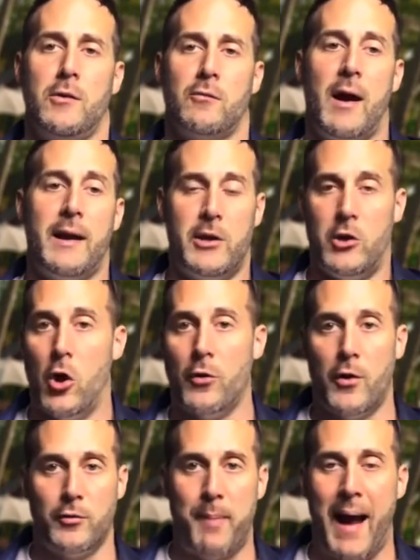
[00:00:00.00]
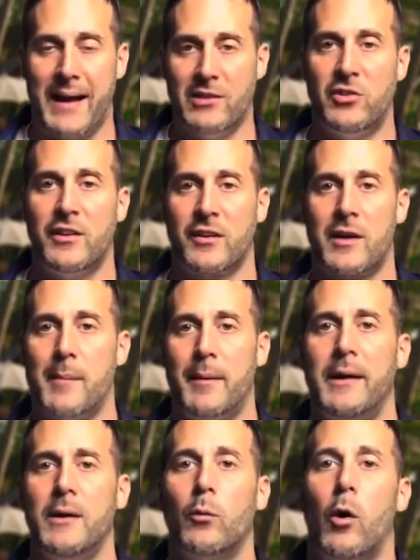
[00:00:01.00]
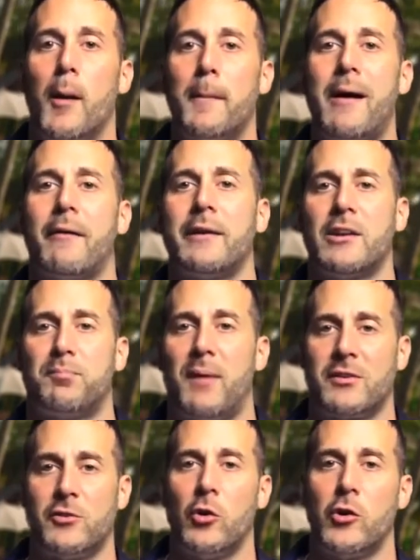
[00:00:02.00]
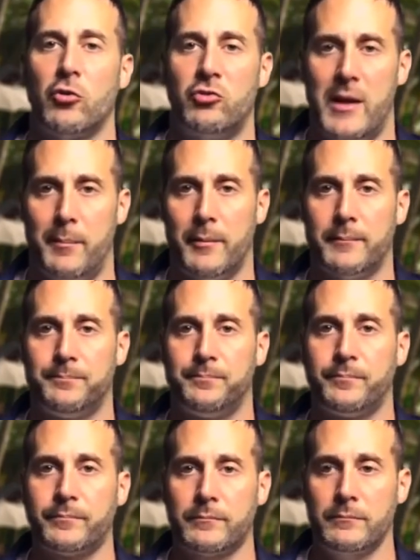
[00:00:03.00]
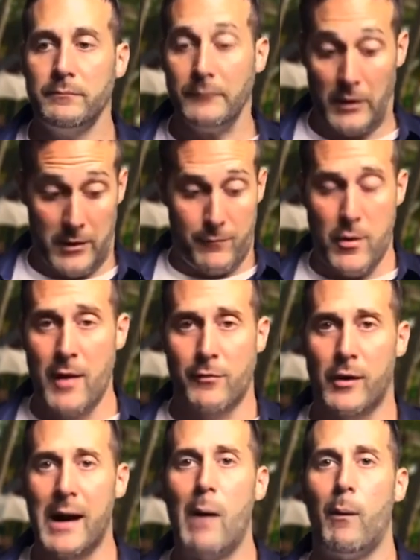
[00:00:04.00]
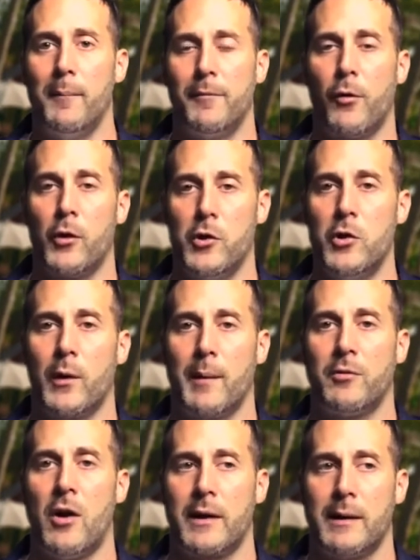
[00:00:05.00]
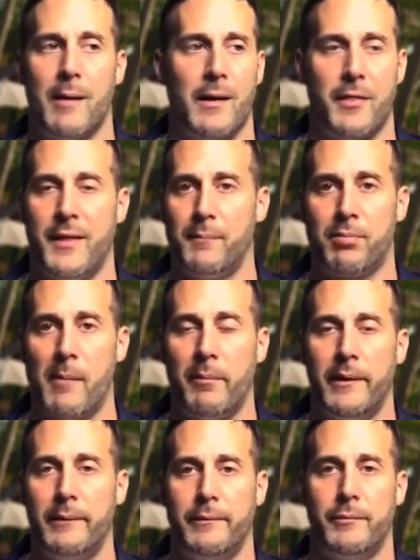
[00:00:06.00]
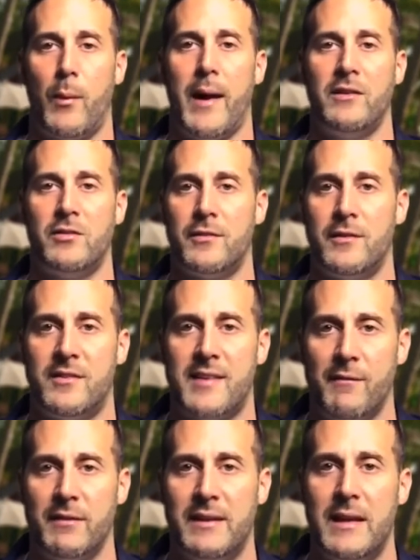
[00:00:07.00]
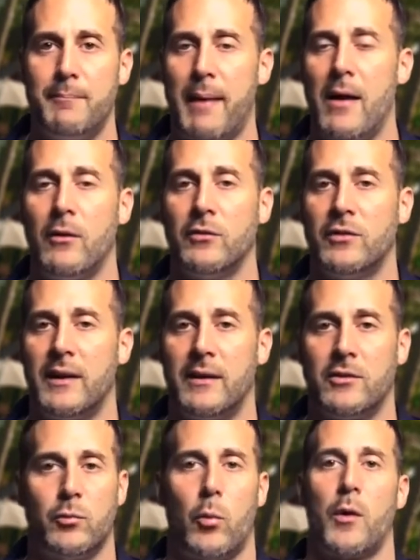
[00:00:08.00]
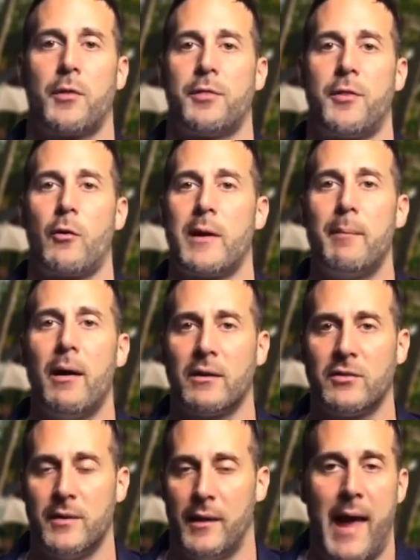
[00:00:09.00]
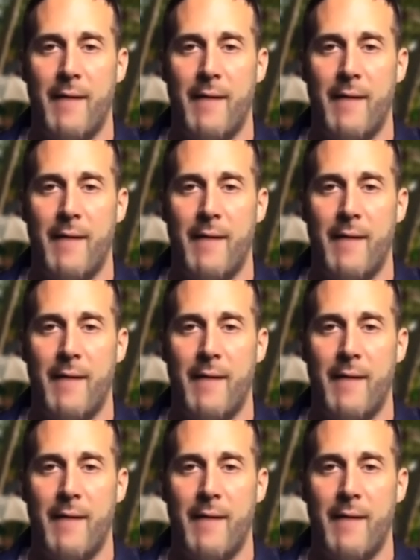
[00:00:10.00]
right? You know those packages that come in? Well, American Express don't go cheap. If you ever got one before, you know what I'm talking about. The thing probably weighs 17 pounds and it's worth $30, the